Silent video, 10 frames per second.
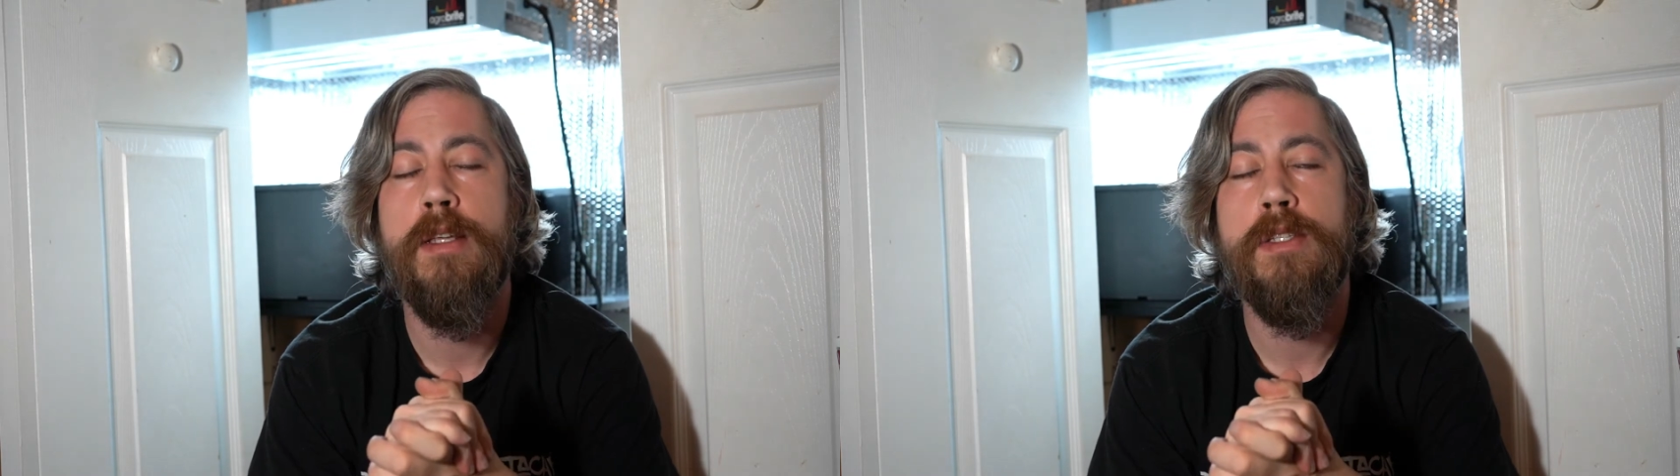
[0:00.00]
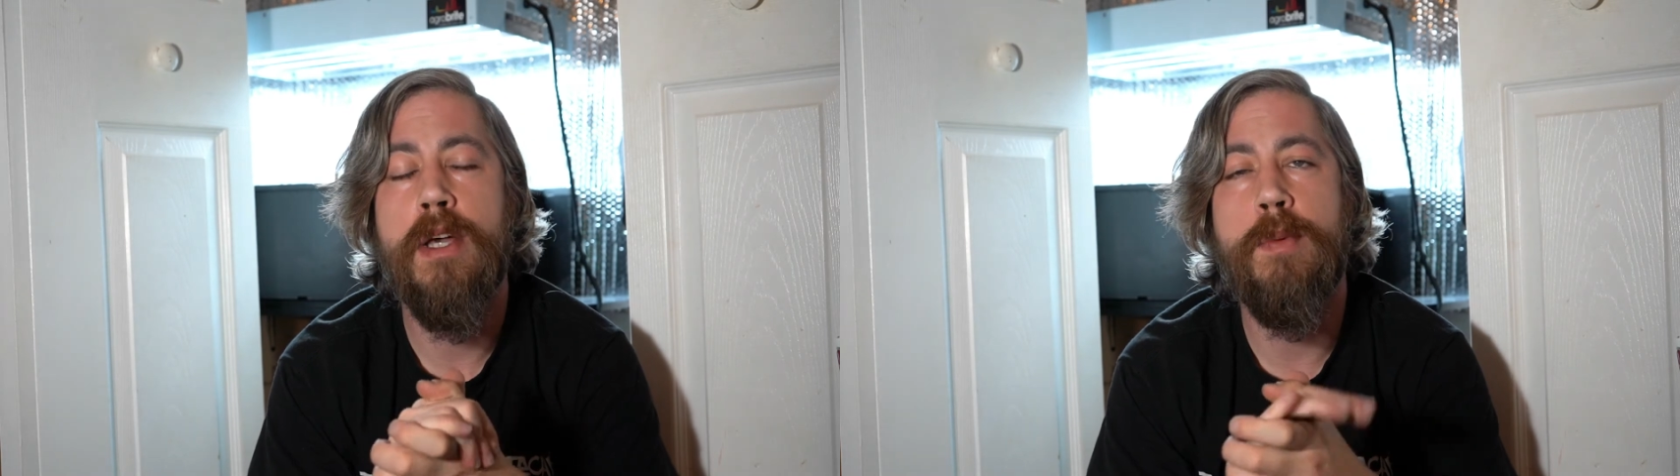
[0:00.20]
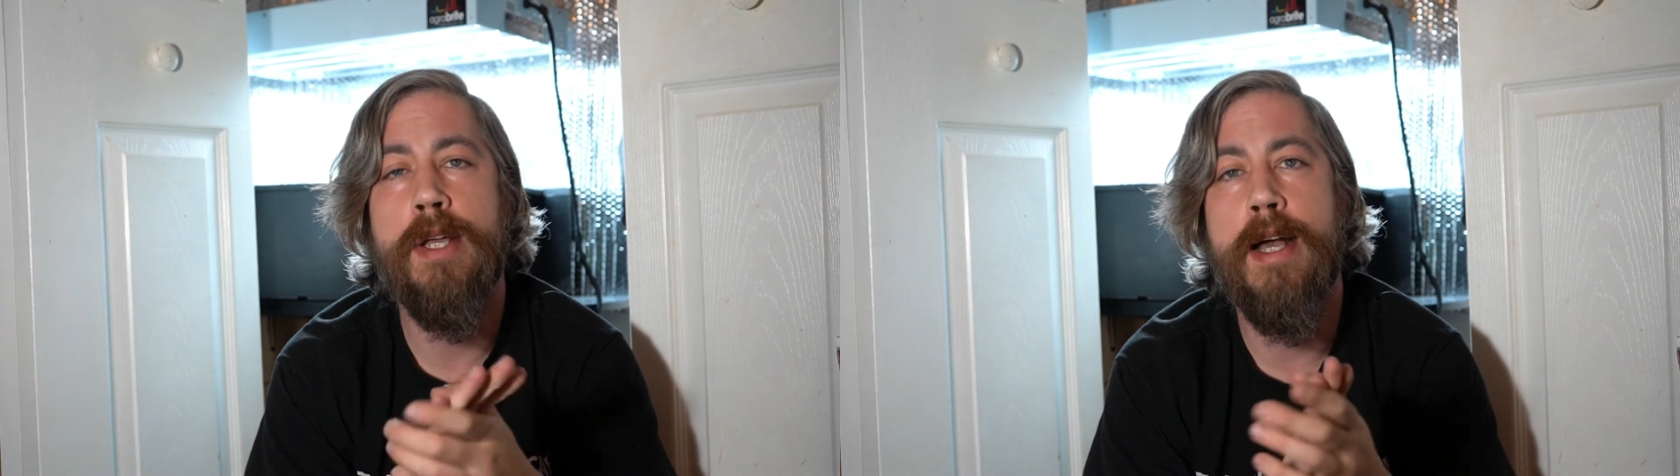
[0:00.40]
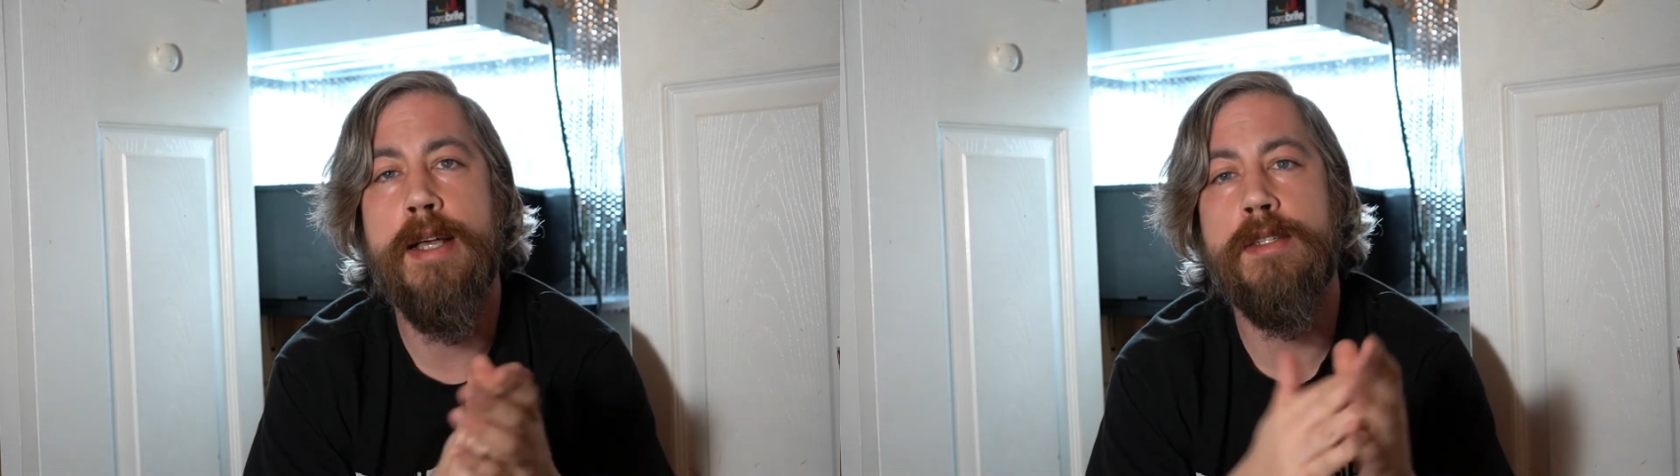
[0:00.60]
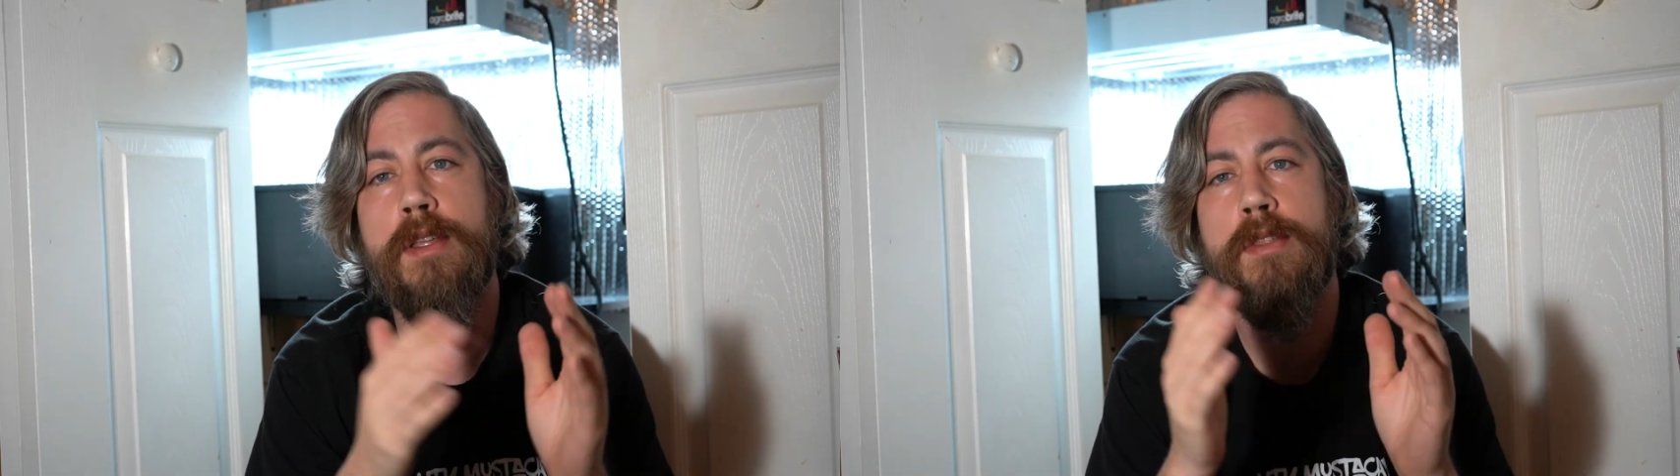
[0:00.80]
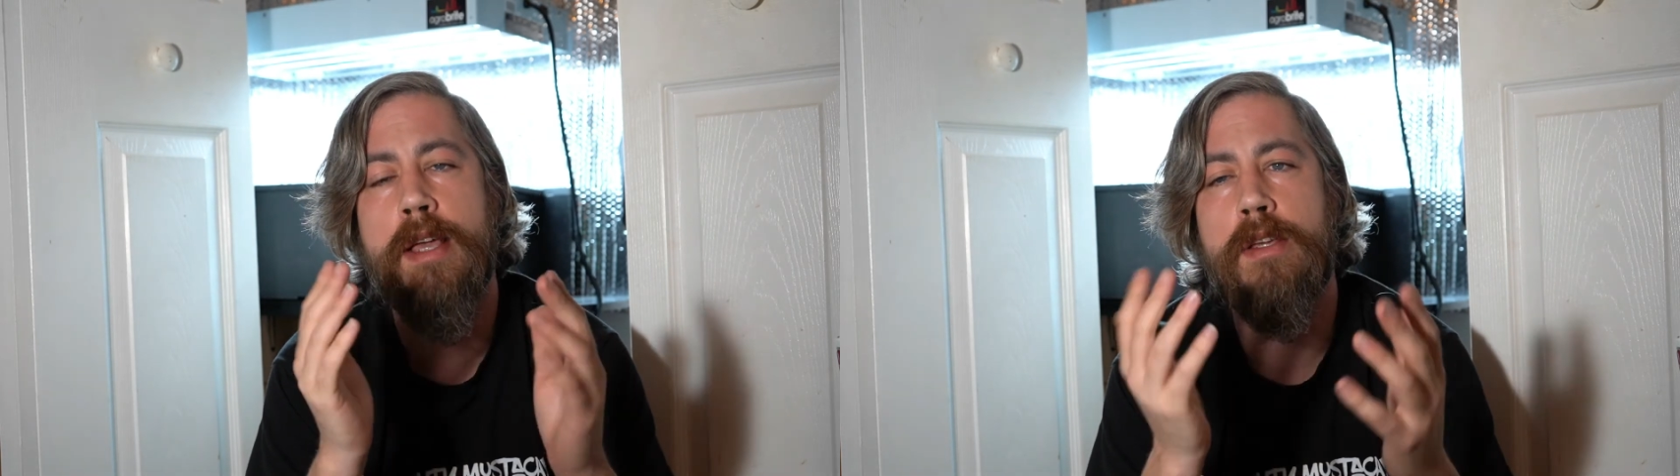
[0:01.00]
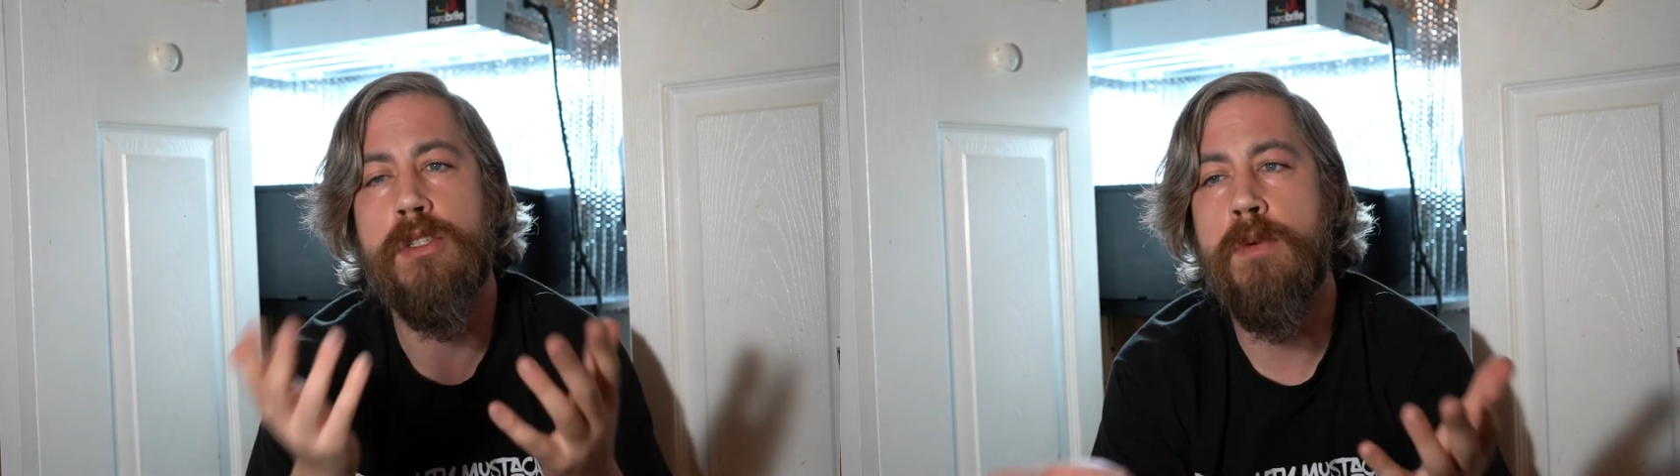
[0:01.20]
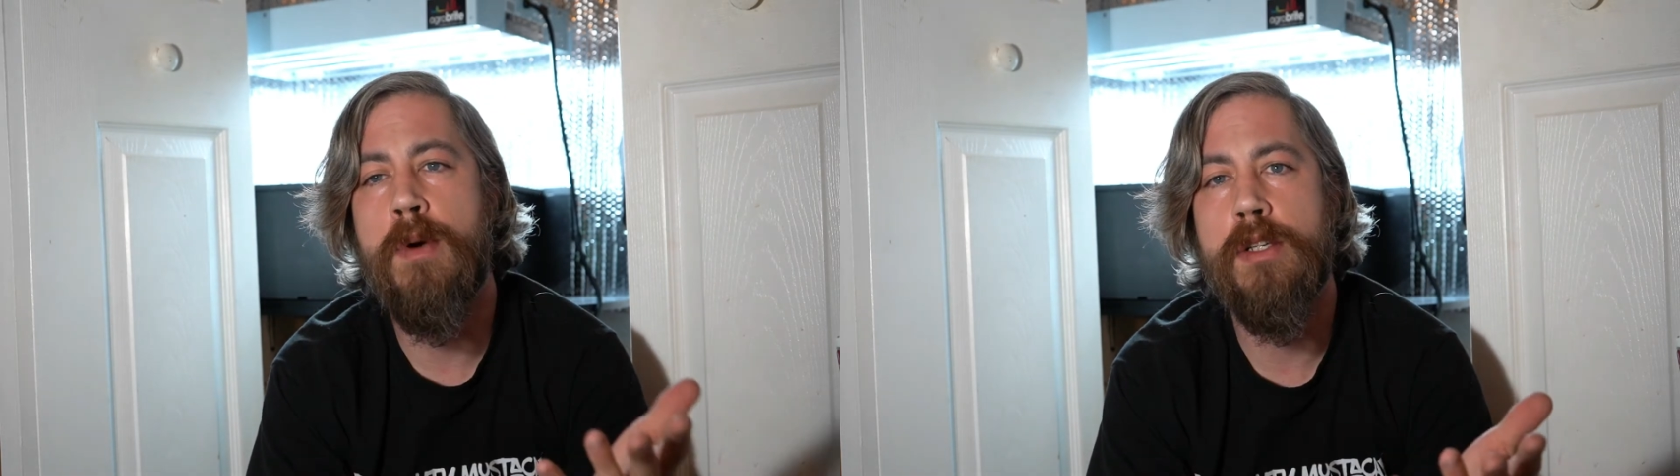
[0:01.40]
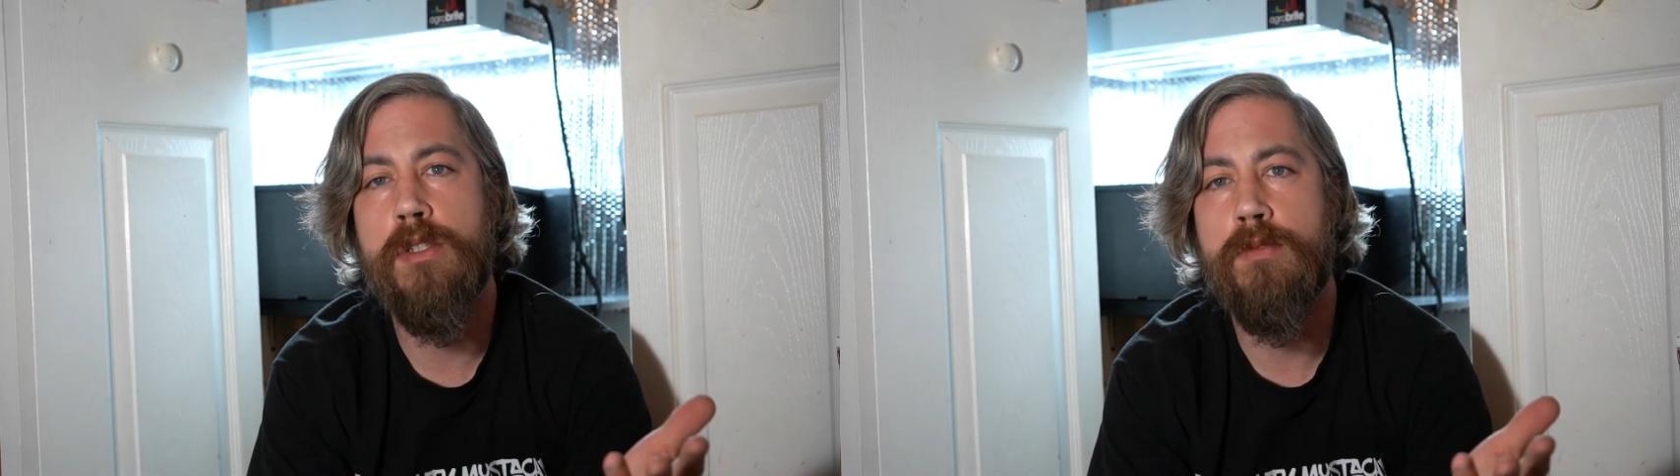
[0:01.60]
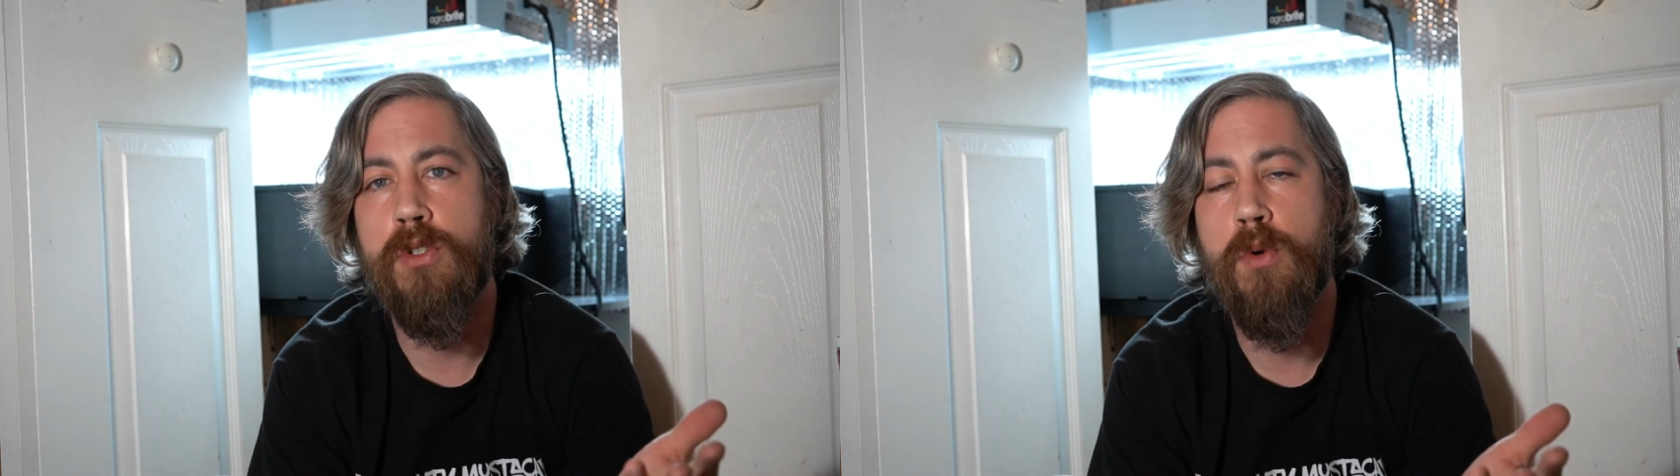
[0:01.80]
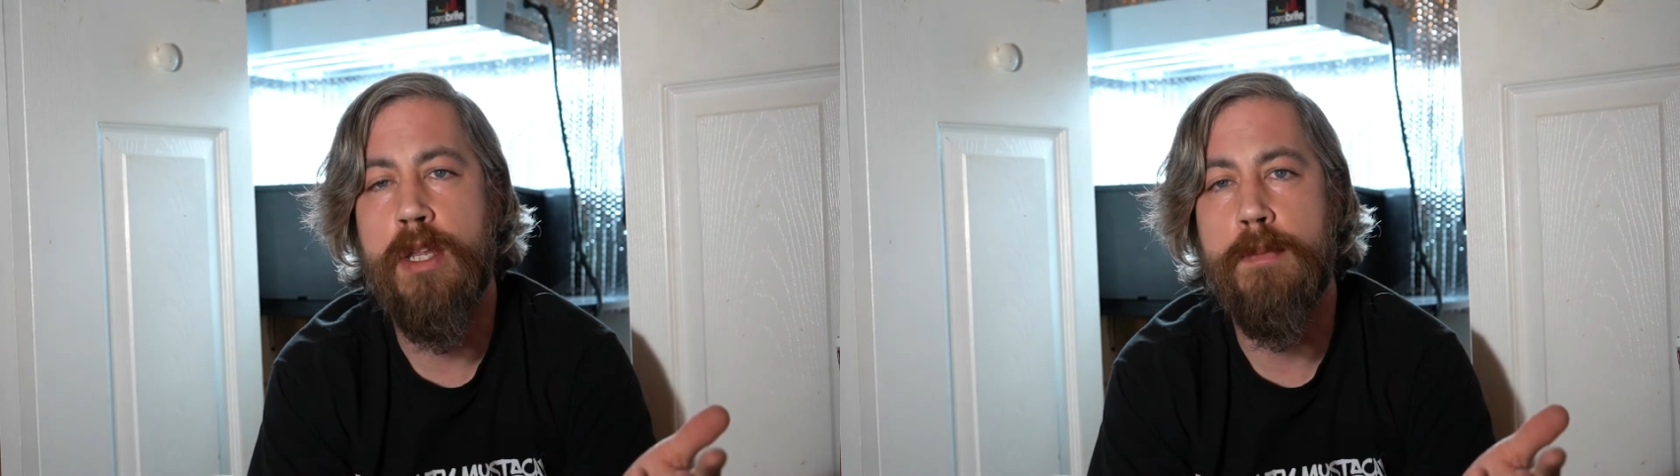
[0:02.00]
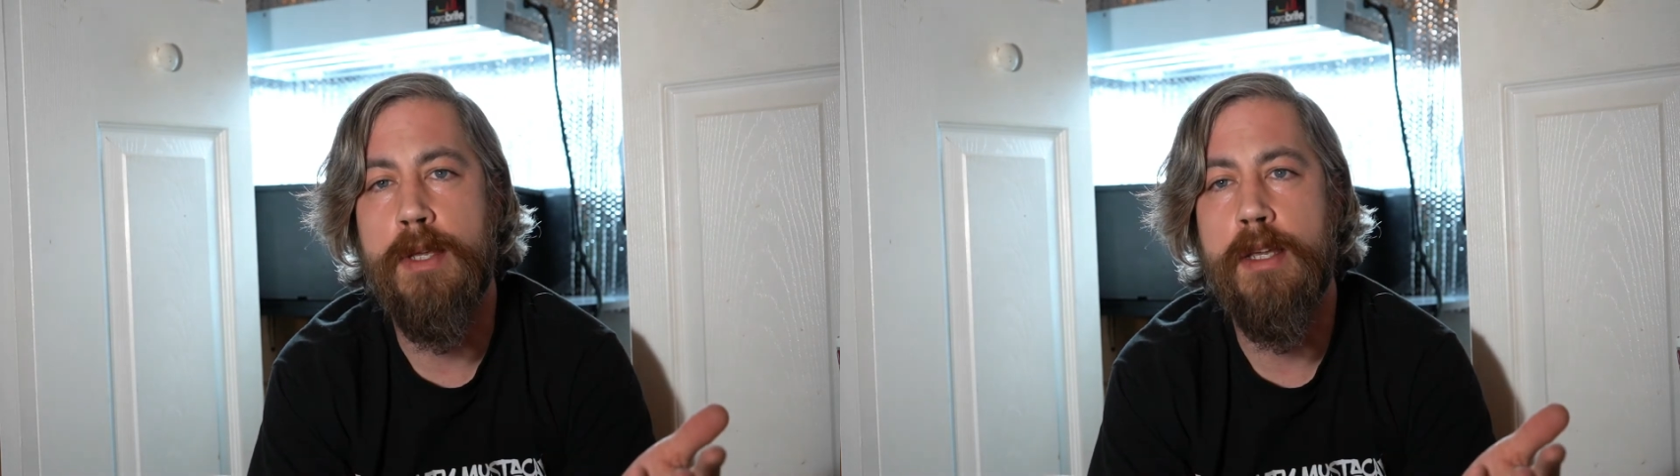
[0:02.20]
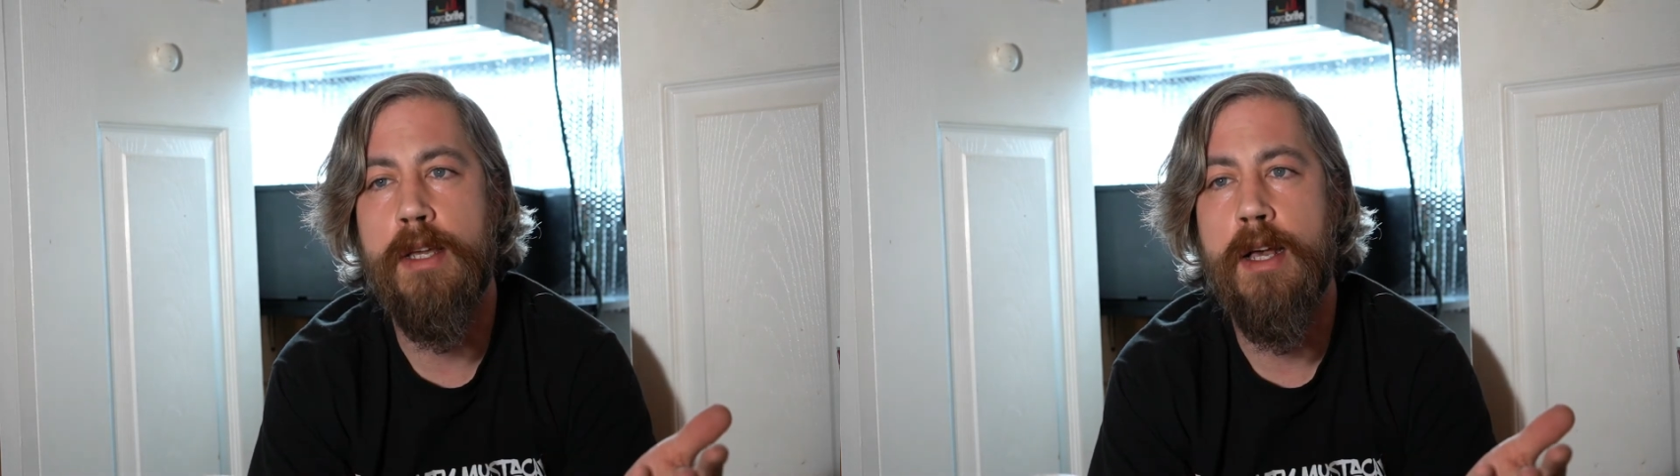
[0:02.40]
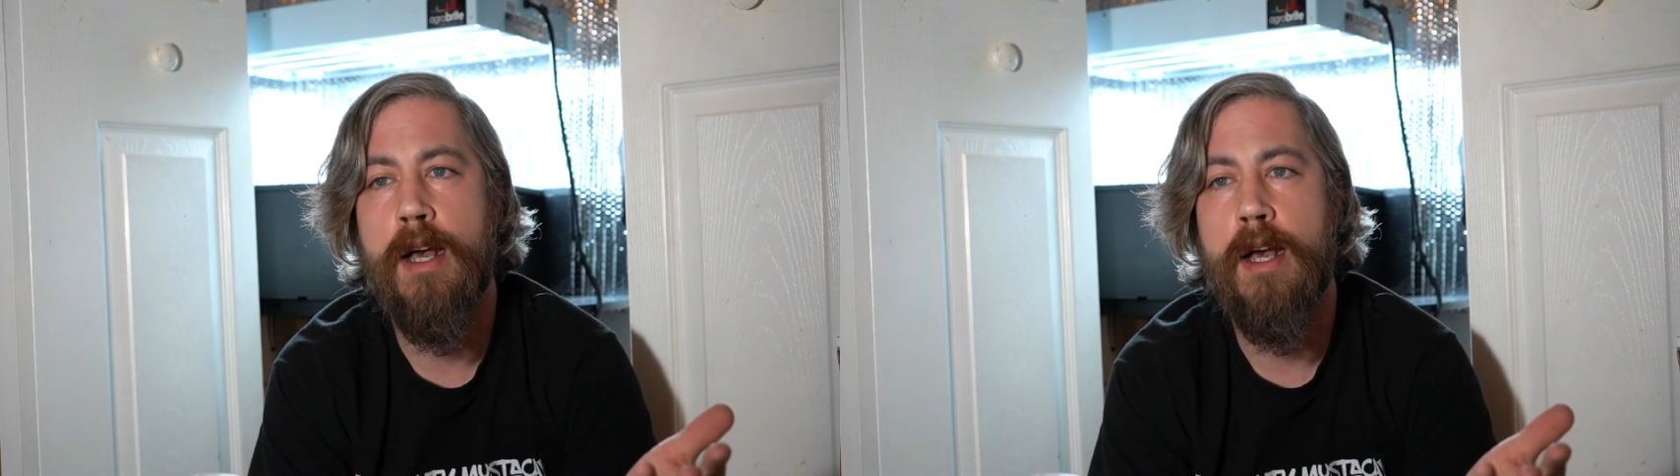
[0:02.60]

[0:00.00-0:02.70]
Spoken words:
So anyway, guys, thank you so much for joining me.